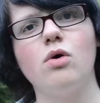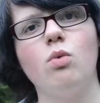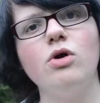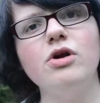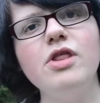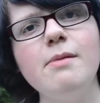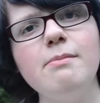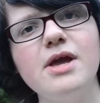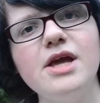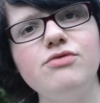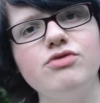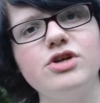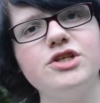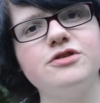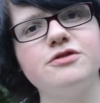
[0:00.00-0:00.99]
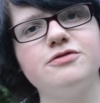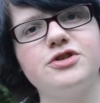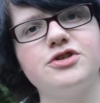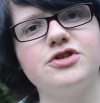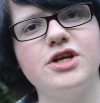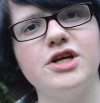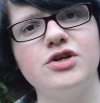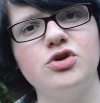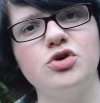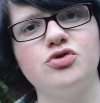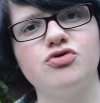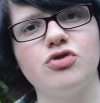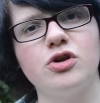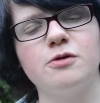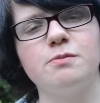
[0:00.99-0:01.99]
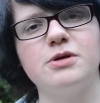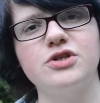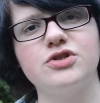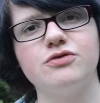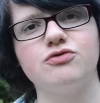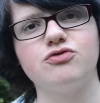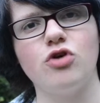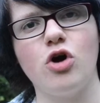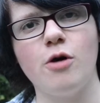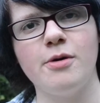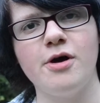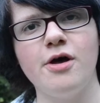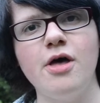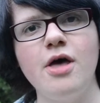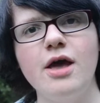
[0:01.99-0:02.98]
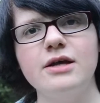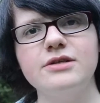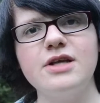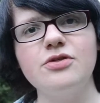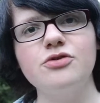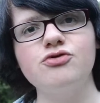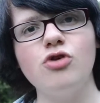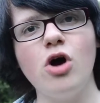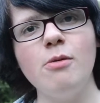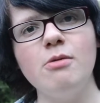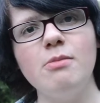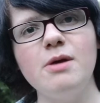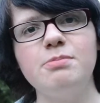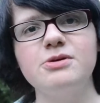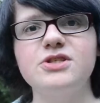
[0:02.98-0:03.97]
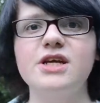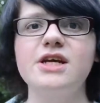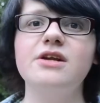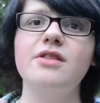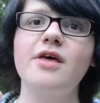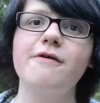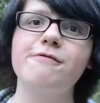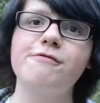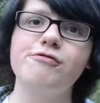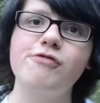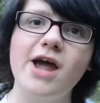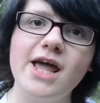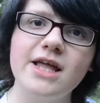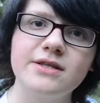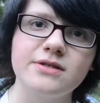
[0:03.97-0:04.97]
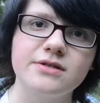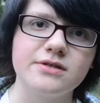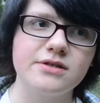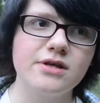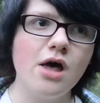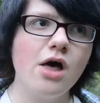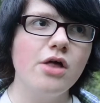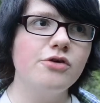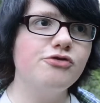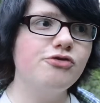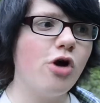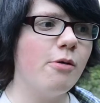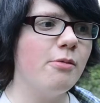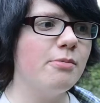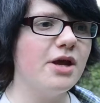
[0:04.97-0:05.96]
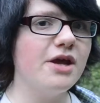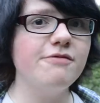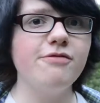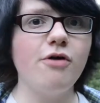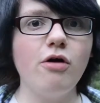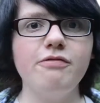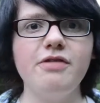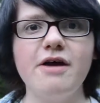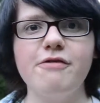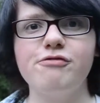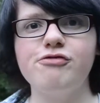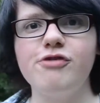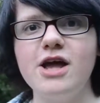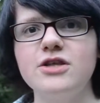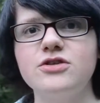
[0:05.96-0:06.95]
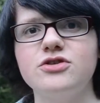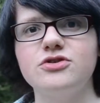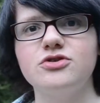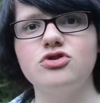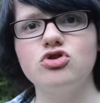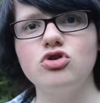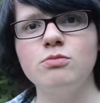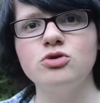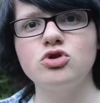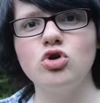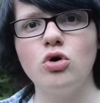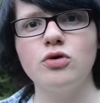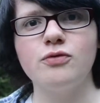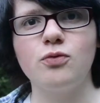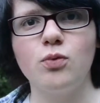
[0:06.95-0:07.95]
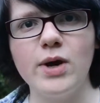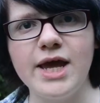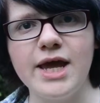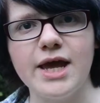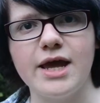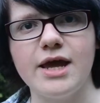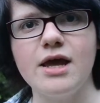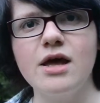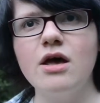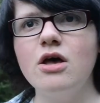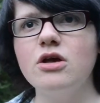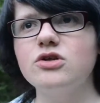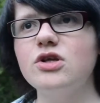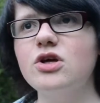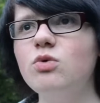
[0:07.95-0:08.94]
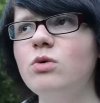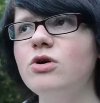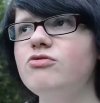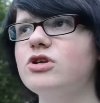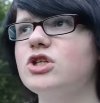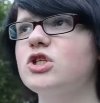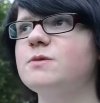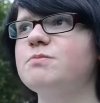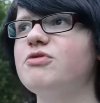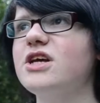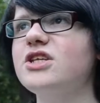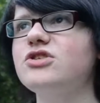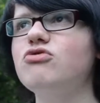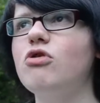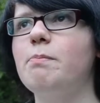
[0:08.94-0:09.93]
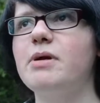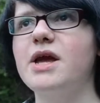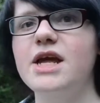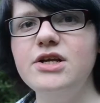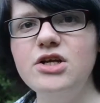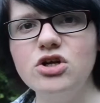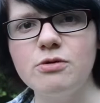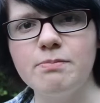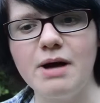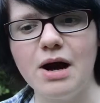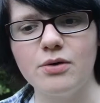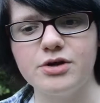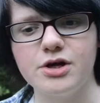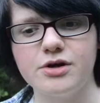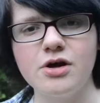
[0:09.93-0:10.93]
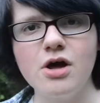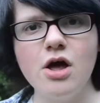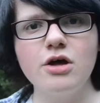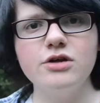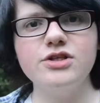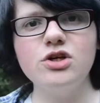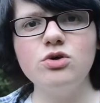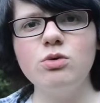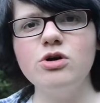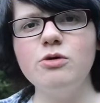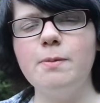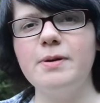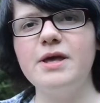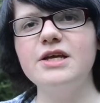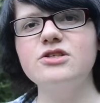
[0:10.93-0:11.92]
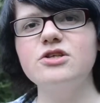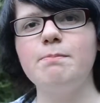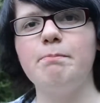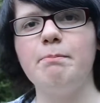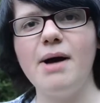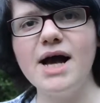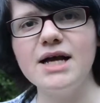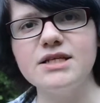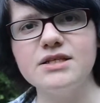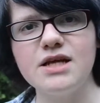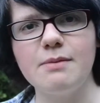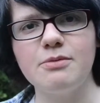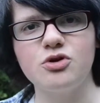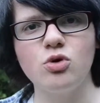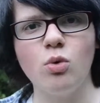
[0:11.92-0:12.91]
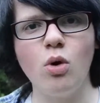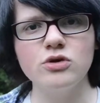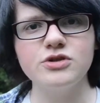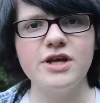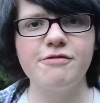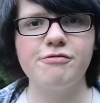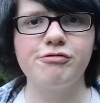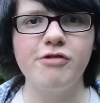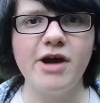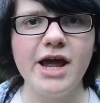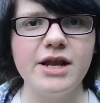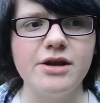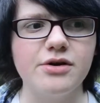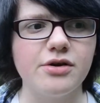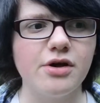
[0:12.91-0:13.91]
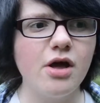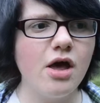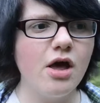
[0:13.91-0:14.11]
One of the main reasons for staying neutral in a piece of drama is that the drama may pertain to their friends. The drama may involve their friends in some sort of way. So they don't want to express their opinion about it, because they don't want to appear as a backstabber towards their friend.